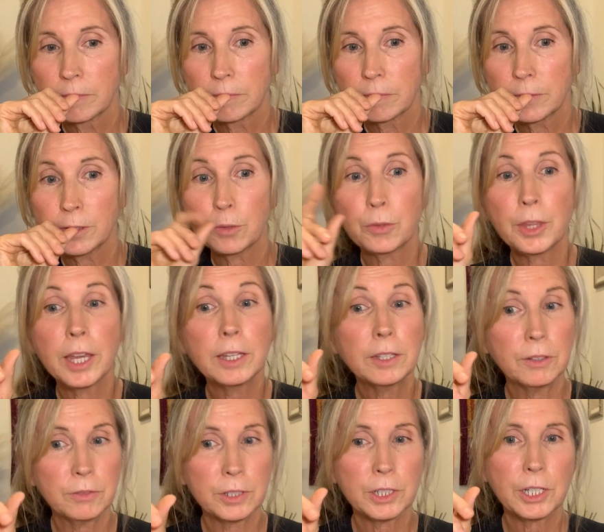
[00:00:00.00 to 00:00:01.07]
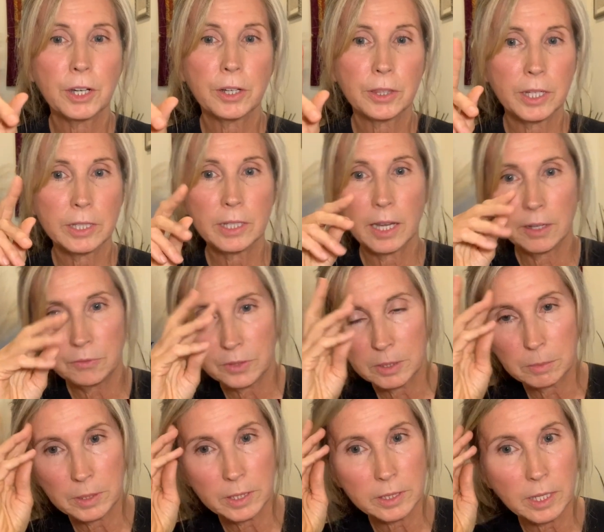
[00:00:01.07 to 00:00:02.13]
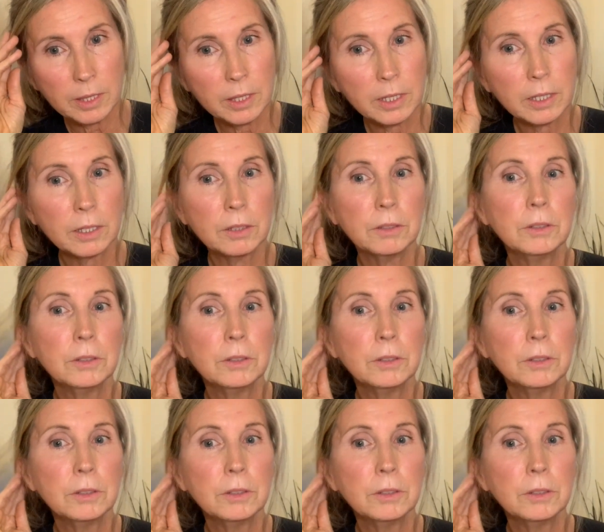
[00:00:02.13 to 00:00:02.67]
So thank you for sharing that, Daphne, because I think